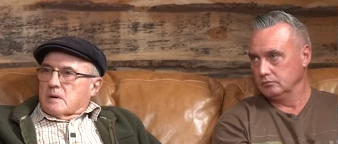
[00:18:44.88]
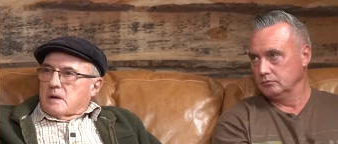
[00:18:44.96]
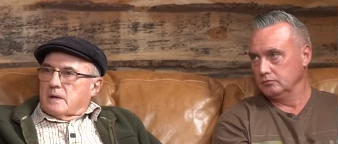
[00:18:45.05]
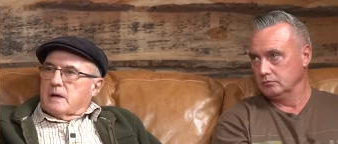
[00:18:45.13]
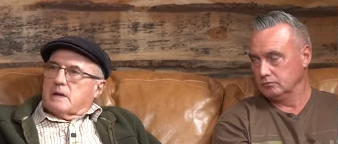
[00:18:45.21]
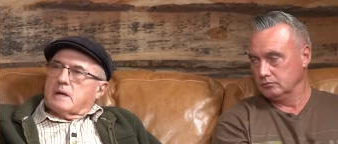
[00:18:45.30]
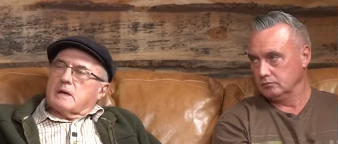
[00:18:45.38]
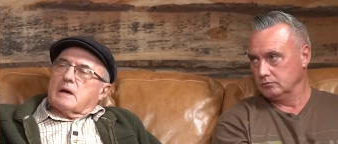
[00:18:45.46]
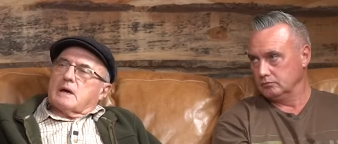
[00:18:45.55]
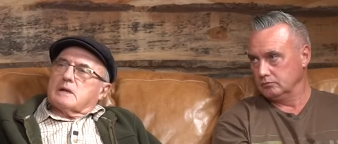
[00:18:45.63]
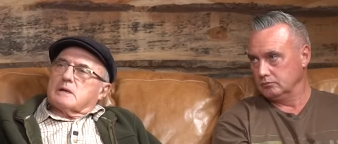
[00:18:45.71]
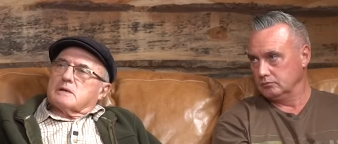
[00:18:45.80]
Speaker 1: And Eric,
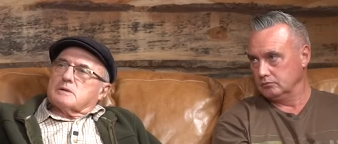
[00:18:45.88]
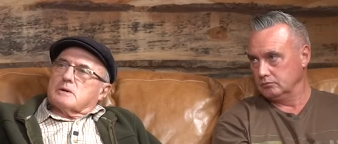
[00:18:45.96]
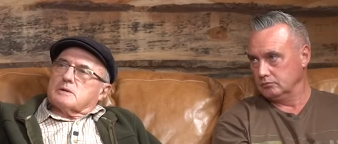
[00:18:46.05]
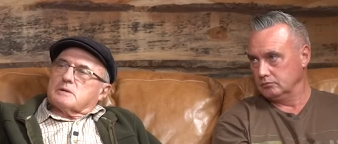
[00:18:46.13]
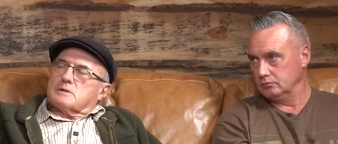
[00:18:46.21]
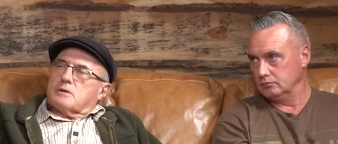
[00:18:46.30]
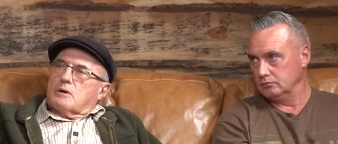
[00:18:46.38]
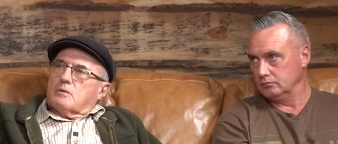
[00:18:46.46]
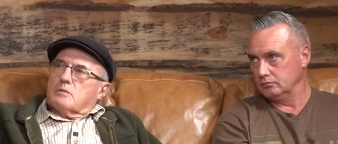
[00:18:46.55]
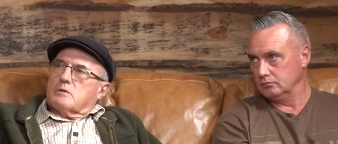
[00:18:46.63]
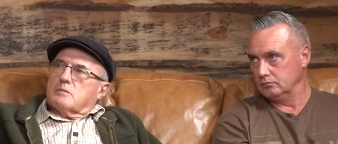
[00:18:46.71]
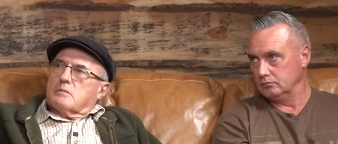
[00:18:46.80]
Eric sort of stopped
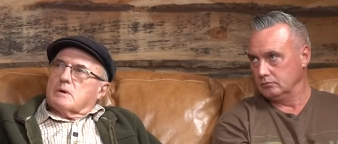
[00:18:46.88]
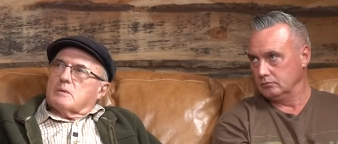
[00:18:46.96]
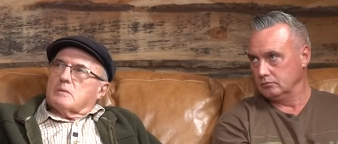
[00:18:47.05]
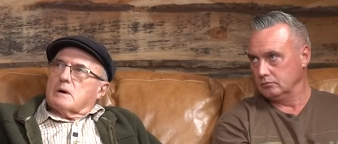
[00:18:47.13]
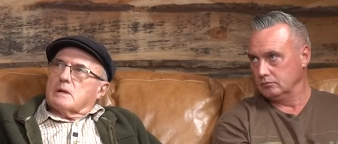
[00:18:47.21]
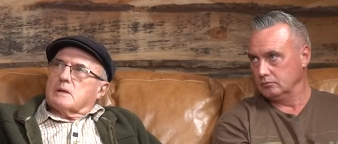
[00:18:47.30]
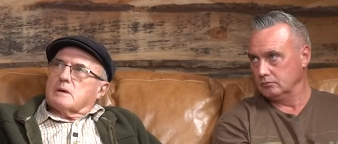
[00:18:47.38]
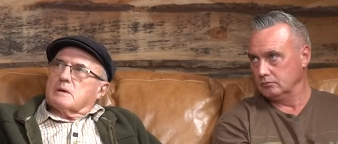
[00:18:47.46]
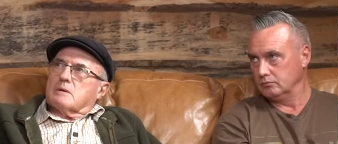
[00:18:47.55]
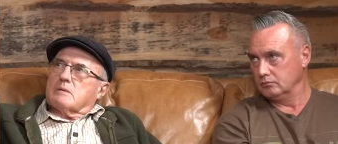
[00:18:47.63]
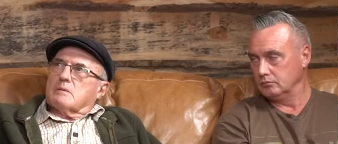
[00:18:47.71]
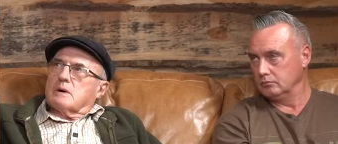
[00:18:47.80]
with me while it,
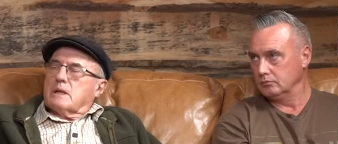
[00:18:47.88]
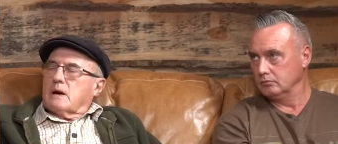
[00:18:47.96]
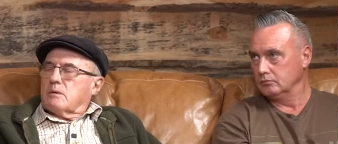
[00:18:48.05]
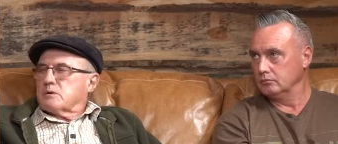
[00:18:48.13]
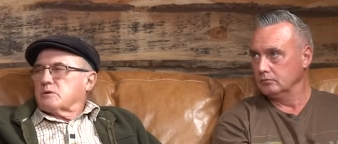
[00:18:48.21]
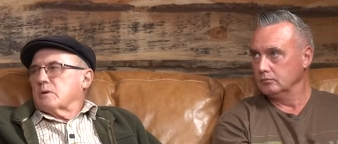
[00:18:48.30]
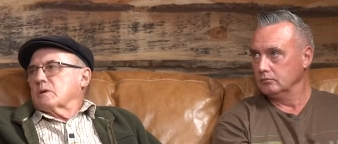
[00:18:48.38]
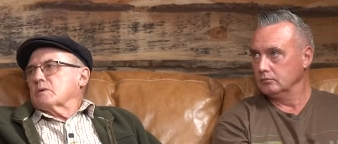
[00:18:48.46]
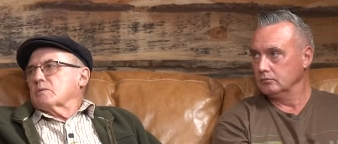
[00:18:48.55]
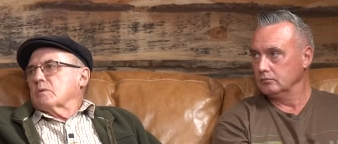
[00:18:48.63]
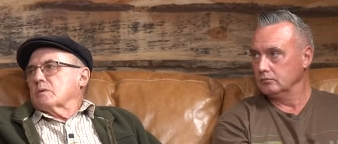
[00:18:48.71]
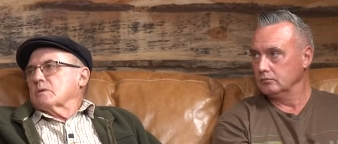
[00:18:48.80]
while I was
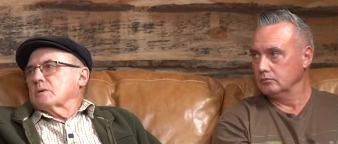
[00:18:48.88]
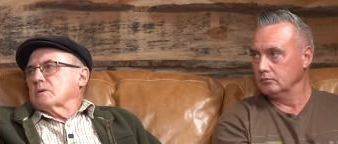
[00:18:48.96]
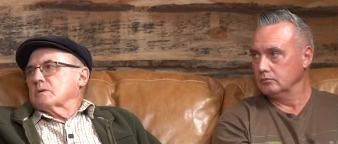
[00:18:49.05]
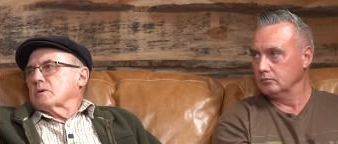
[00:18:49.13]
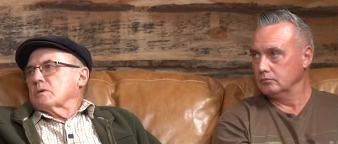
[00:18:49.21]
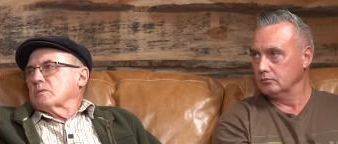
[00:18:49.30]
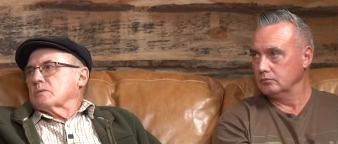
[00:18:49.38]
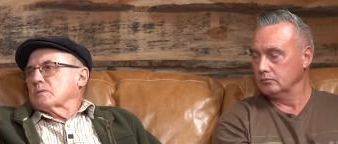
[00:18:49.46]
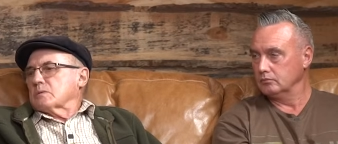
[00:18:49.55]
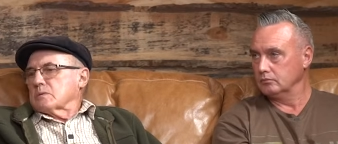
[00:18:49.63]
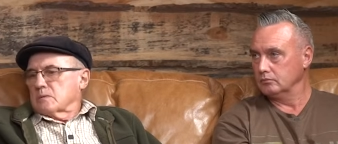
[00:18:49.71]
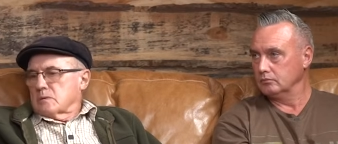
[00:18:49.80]
21 years old,
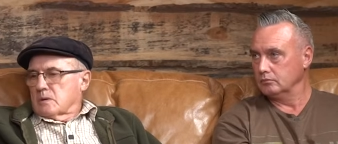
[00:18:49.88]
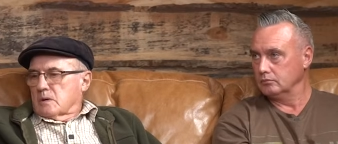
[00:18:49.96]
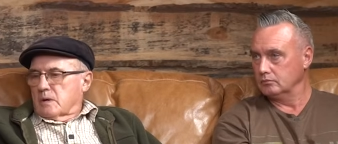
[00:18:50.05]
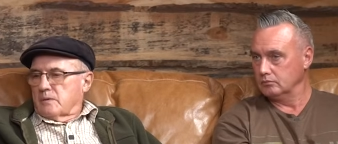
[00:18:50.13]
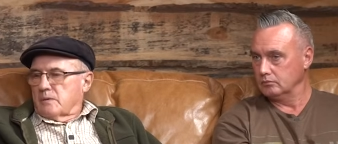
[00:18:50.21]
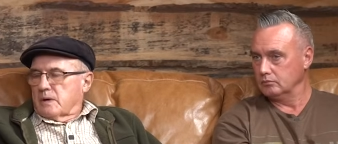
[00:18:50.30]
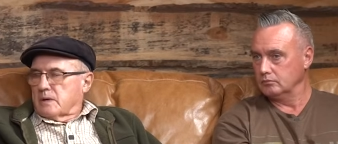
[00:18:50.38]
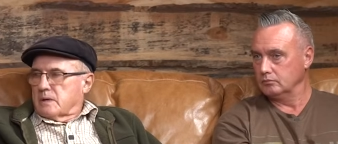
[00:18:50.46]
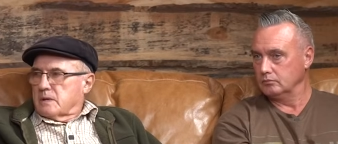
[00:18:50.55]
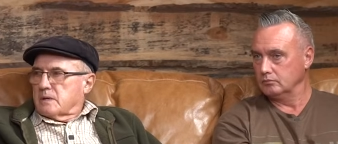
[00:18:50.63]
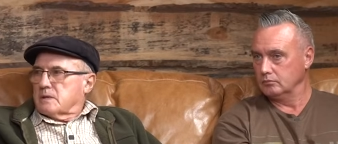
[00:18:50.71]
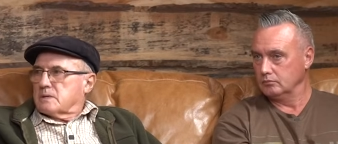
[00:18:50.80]
and then
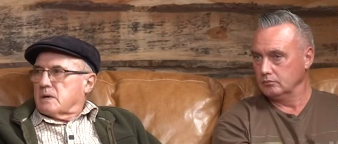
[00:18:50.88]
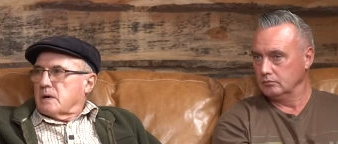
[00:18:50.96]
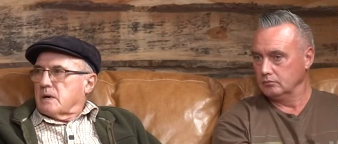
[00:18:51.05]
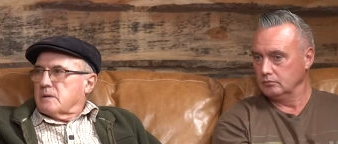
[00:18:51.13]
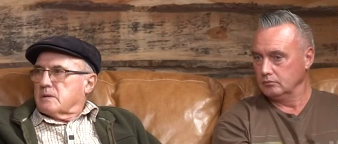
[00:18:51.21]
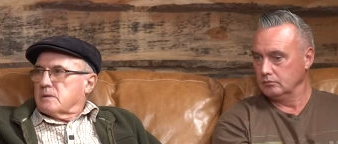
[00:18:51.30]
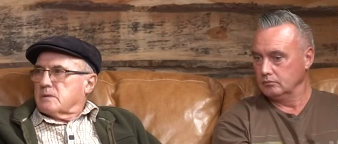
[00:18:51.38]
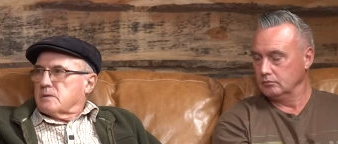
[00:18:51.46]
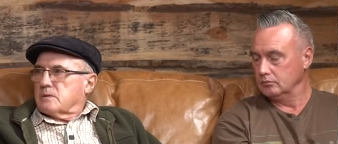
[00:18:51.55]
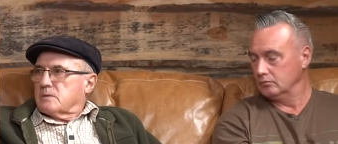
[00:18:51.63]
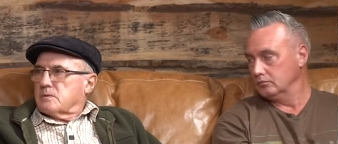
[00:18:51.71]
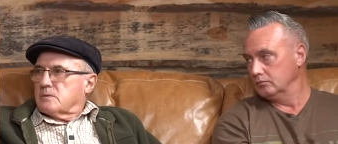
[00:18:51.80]
he decided
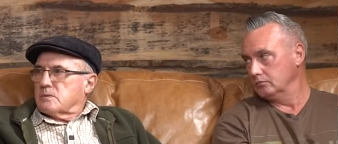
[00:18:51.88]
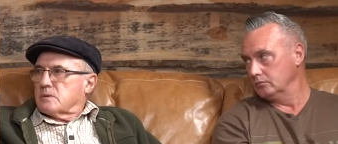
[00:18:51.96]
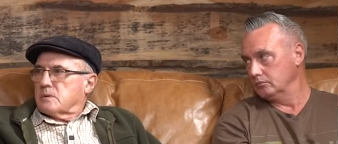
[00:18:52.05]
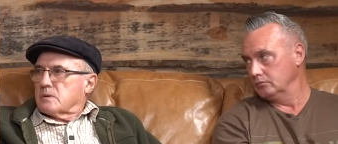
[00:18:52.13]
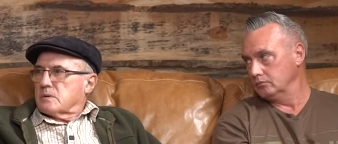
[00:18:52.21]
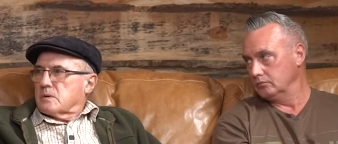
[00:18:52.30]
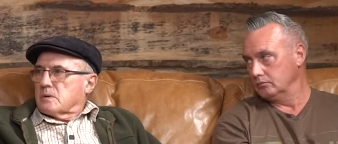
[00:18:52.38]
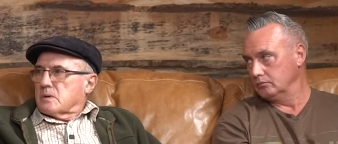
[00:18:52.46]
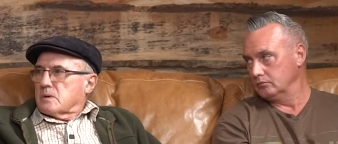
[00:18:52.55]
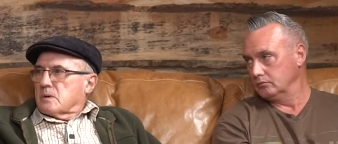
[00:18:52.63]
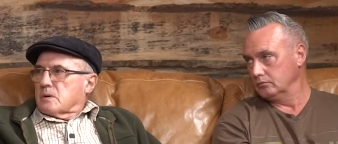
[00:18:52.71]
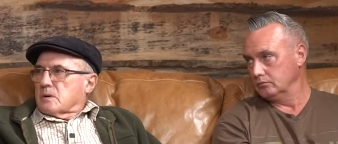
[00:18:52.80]
to uh,
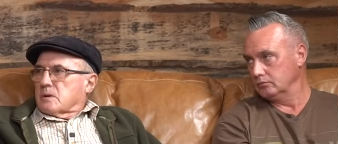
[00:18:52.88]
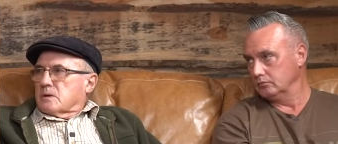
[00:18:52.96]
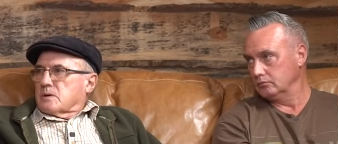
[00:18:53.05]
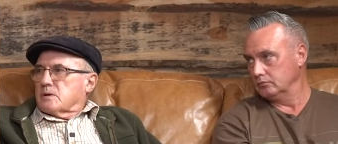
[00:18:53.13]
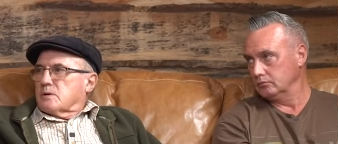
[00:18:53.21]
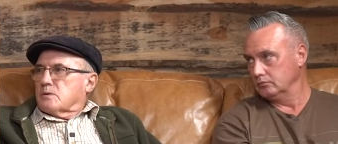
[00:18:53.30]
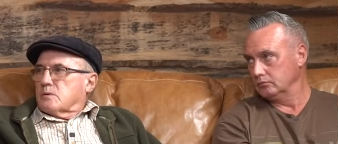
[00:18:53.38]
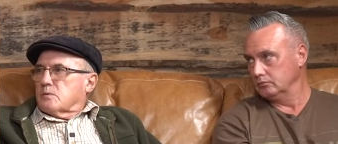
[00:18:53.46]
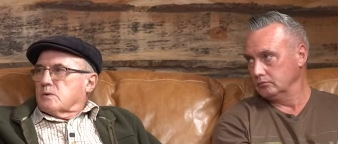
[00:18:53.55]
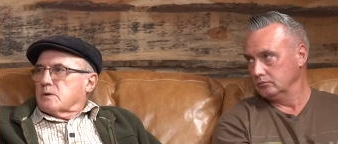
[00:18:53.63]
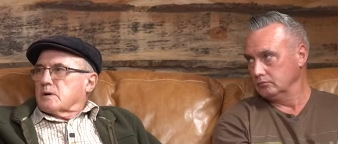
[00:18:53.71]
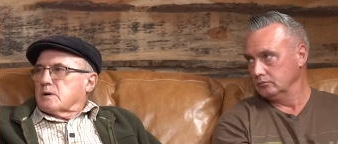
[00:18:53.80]
to go and
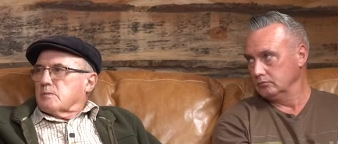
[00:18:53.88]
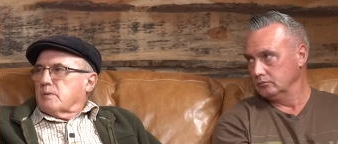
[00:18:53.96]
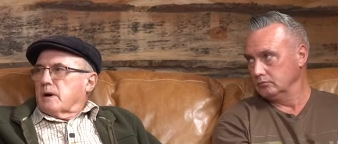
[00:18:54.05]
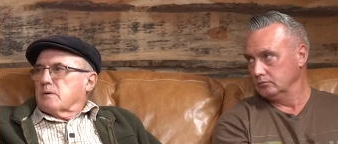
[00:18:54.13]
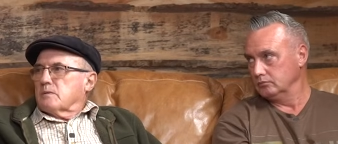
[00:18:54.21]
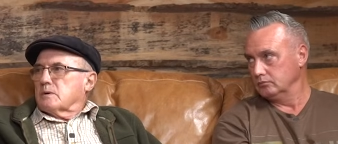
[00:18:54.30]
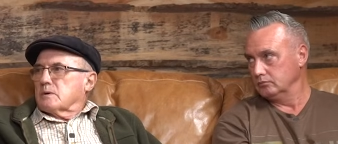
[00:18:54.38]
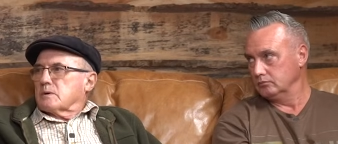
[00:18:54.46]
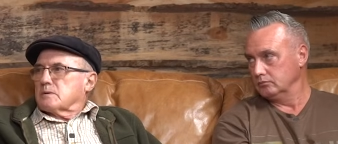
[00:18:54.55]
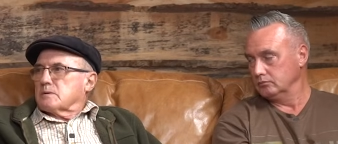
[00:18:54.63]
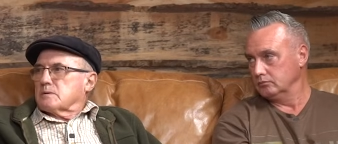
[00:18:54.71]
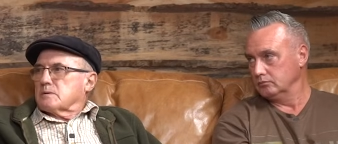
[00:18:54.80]
work at
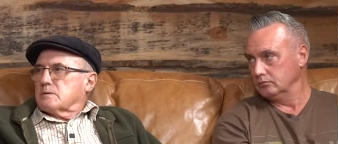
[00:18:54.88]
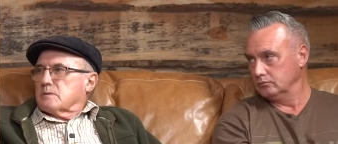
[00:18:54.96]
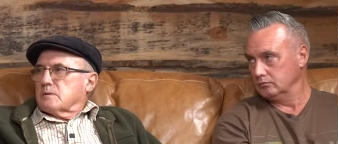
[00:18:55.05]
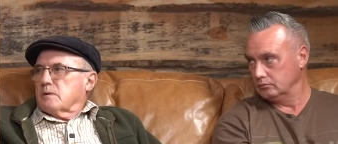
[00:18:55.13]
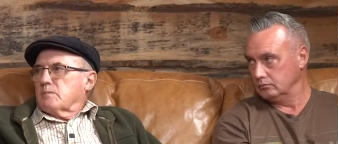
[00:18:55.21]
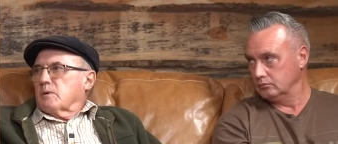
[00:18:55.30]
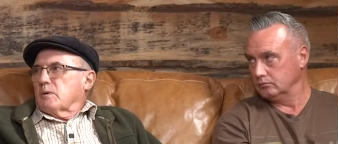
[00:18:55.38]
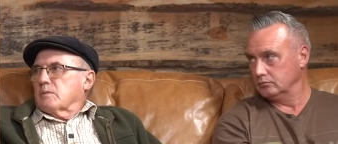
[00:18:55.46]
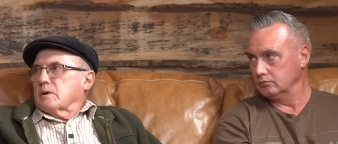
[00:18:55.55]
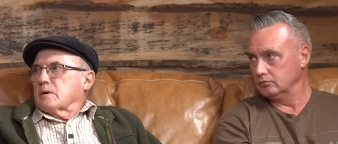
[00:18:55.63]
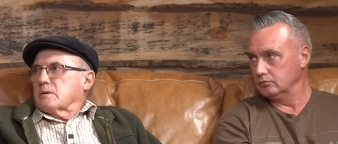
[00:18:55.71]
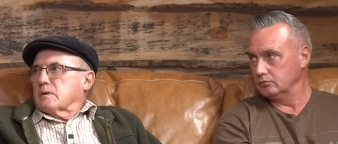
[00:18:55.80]
Pipeworks, and it
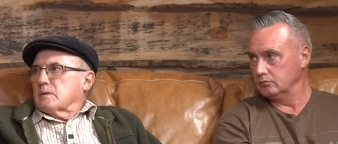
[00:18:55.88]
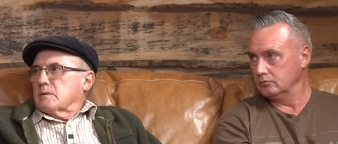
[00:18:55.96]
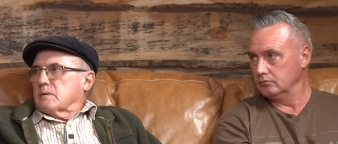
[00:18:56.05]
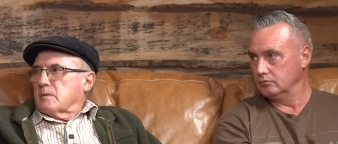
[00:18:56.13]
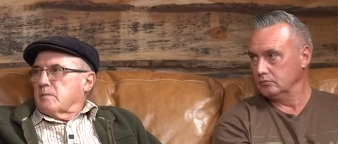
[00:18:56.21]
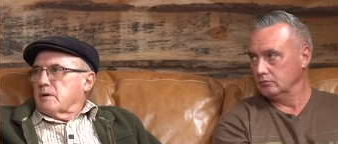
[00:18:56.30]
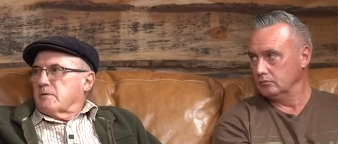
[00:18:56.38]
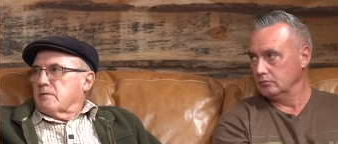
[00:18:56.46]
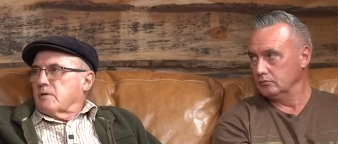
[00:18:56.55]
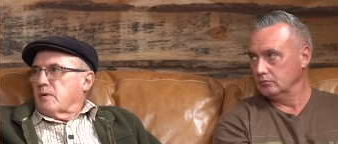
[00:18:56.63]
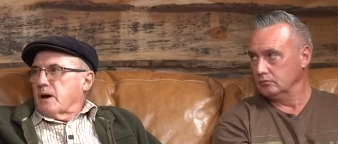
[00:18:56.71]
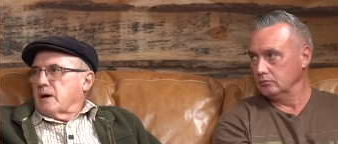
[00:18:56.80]
probably got a, a bit of a
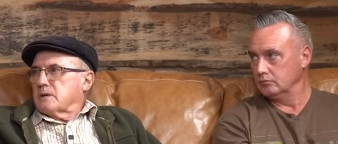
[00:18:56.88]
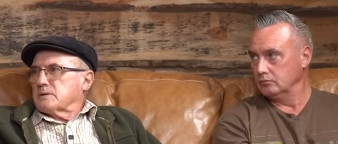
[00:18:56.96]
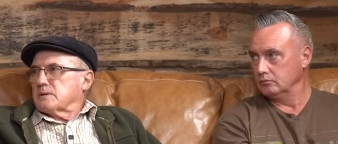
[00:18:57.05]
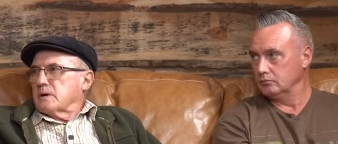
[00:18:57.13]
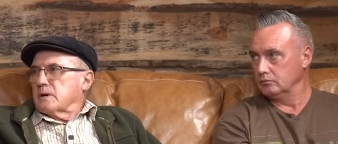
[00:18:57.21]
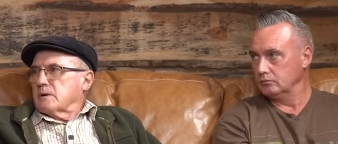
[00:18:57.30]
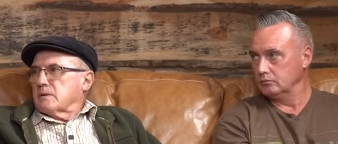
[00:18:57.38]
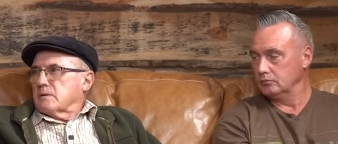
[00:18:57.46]
rise there.